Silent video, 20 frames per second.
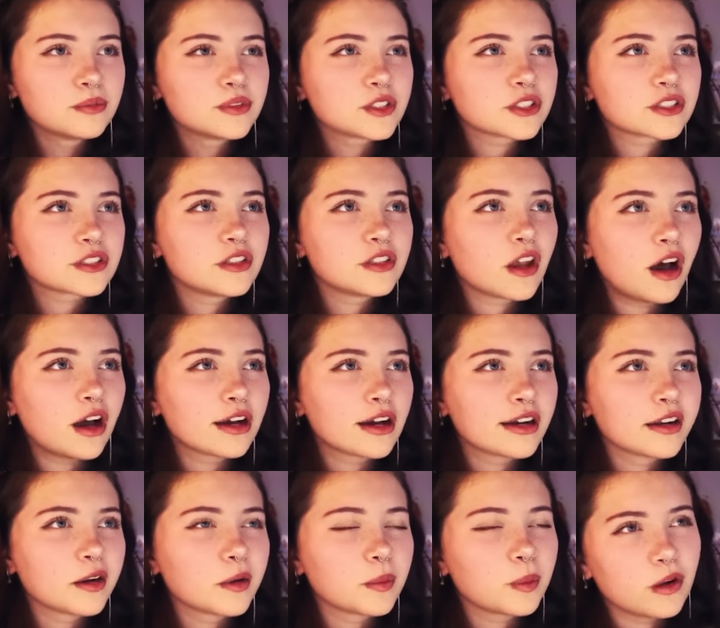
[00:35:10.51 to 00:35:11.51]
just not
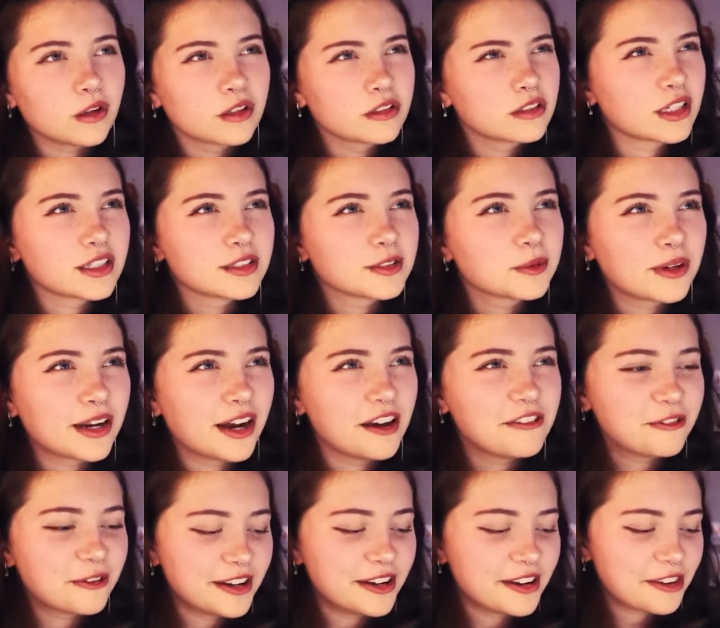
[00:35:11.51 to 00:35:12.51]
gonna apologize for what
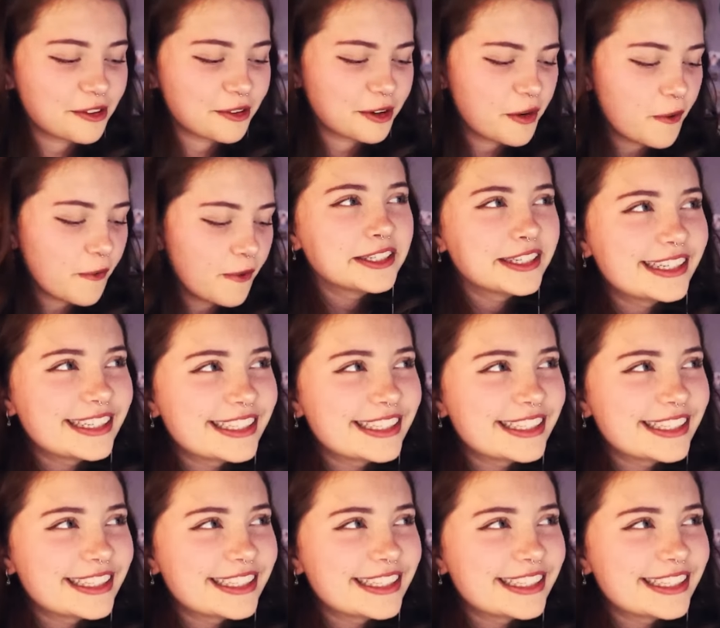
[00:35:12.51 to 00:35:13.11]
I've went through.